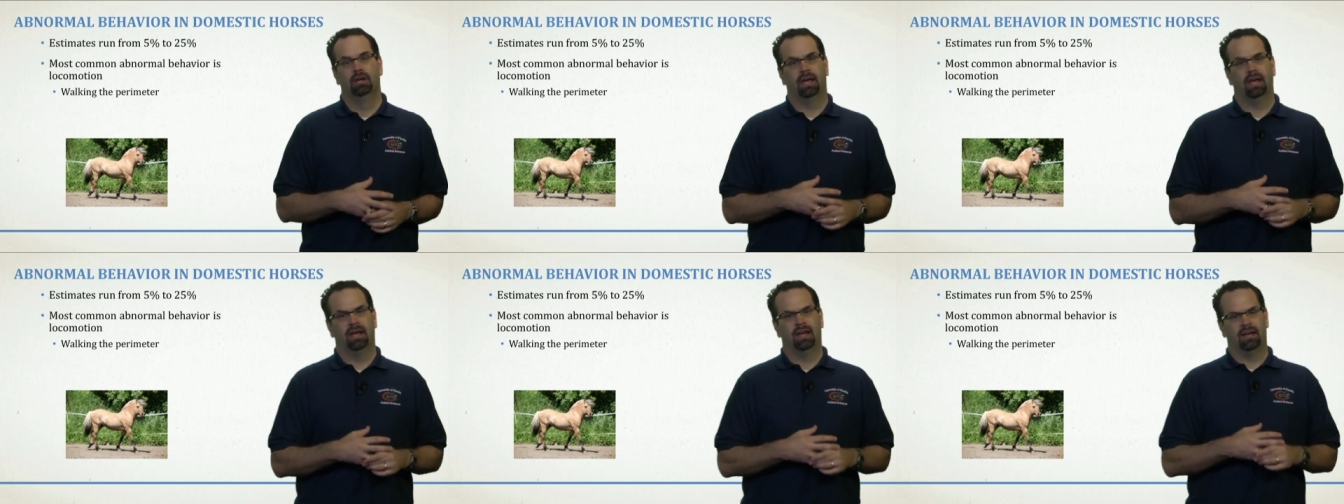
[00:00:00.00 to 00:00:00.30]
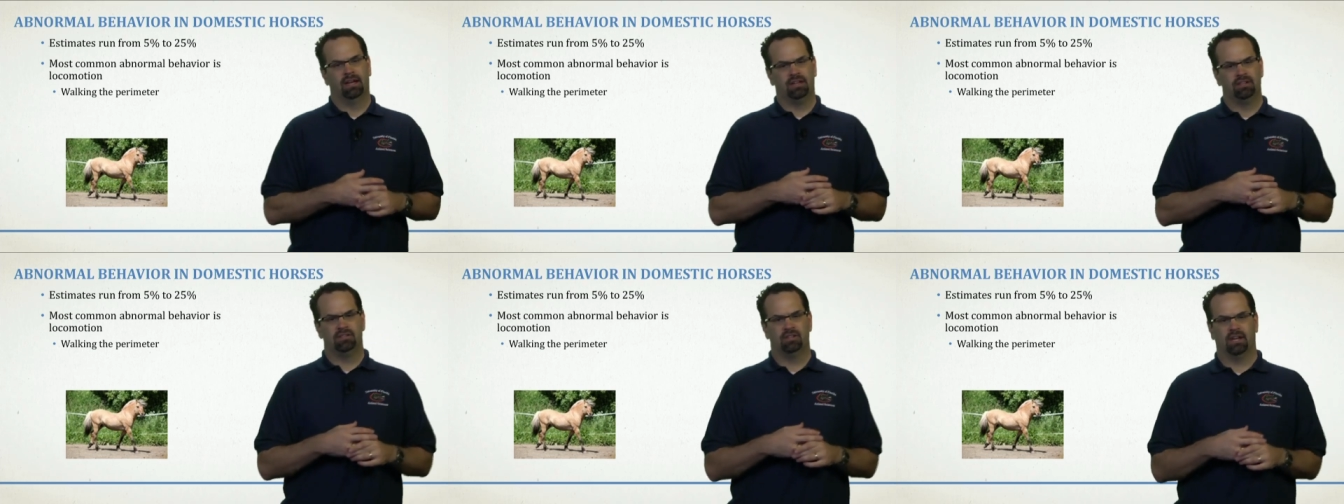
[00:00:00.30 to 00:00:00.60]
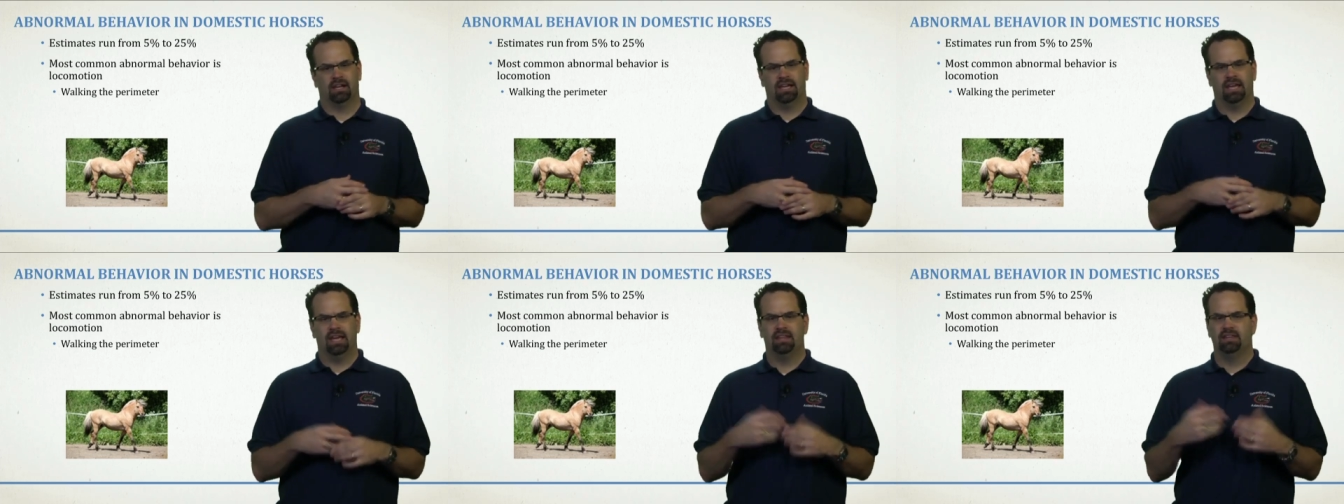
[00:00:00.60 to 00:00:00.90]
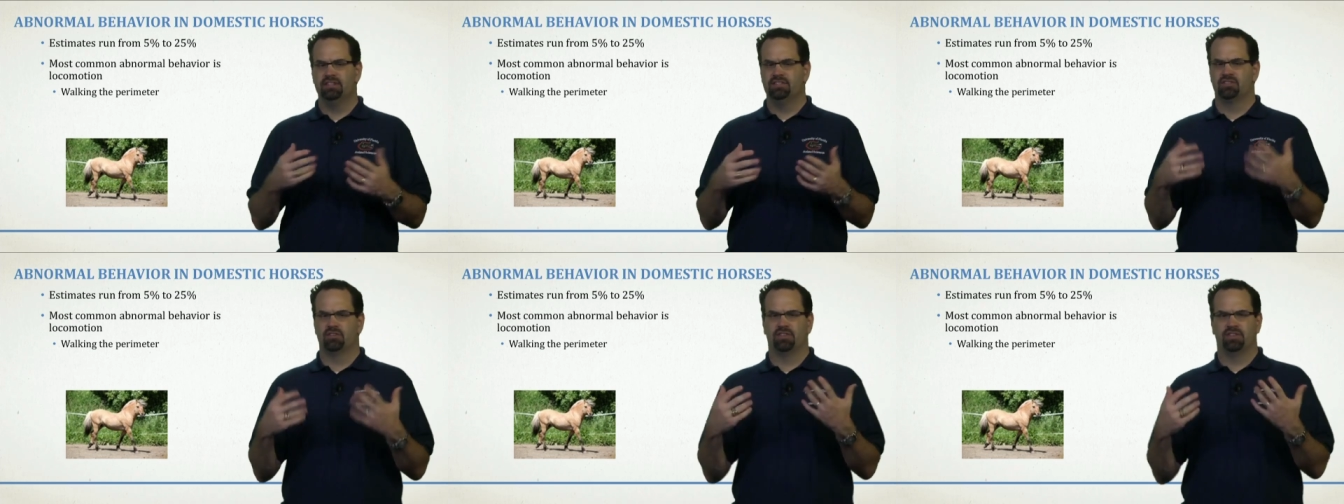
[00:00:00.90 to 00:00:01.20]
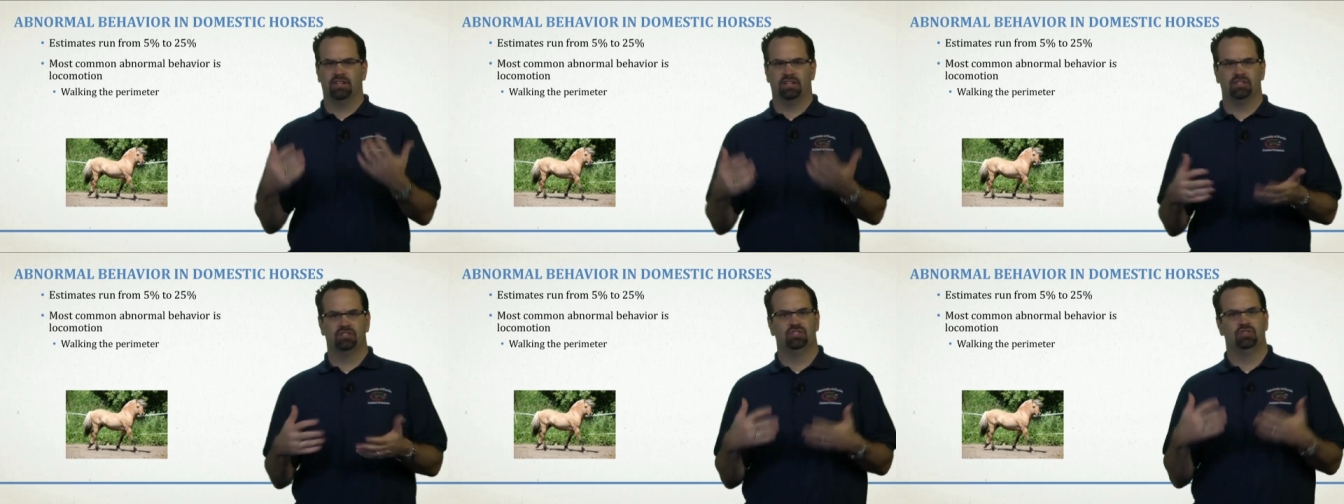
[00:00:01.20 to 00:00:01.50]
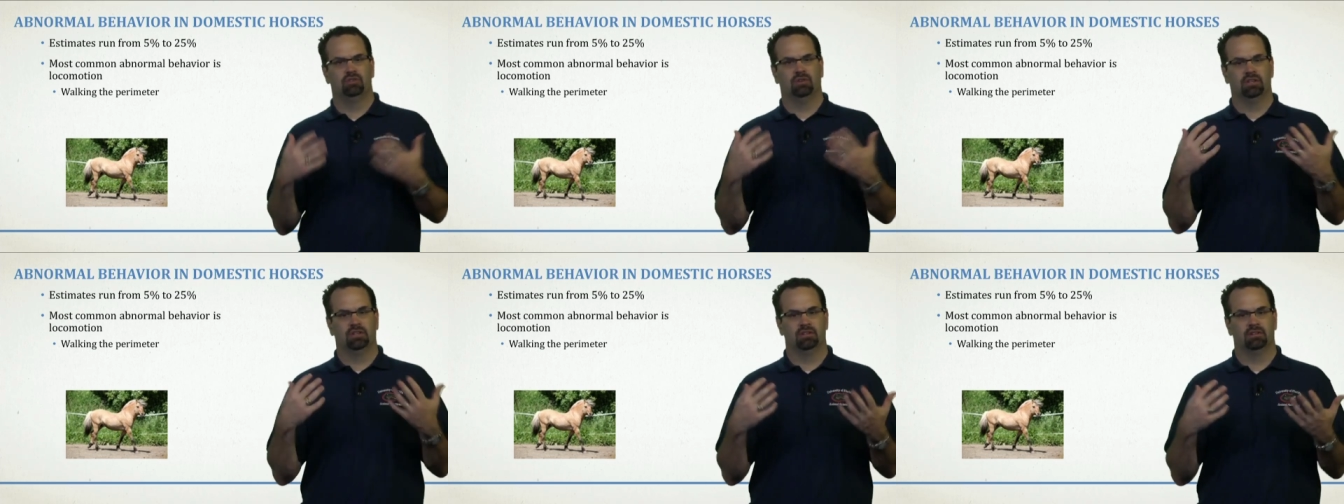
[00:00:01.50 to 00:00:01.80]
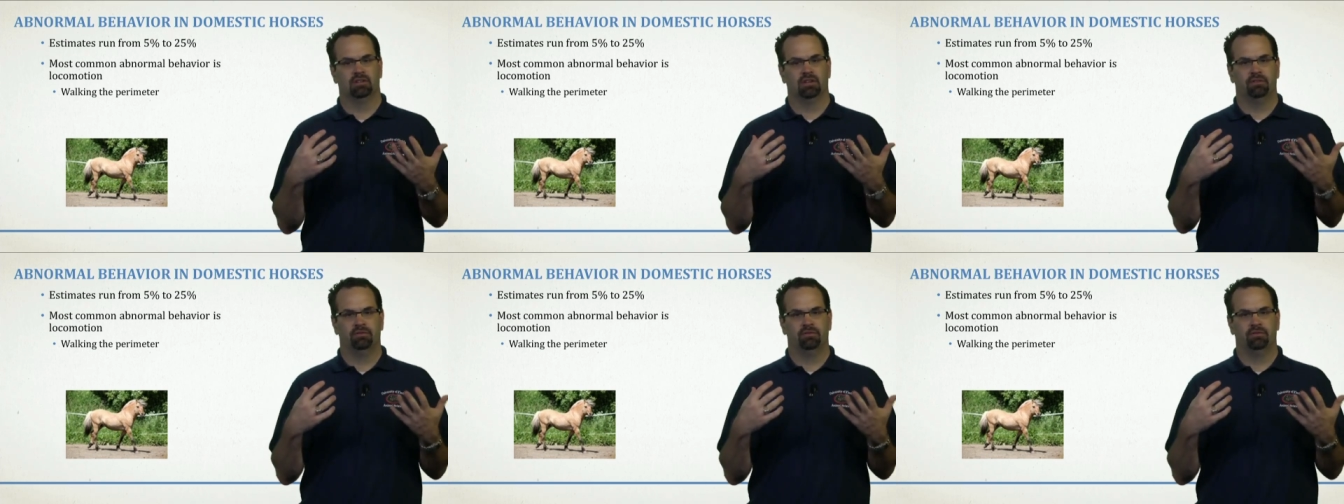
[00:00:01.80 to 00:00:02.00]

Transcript: And again, these are things you can,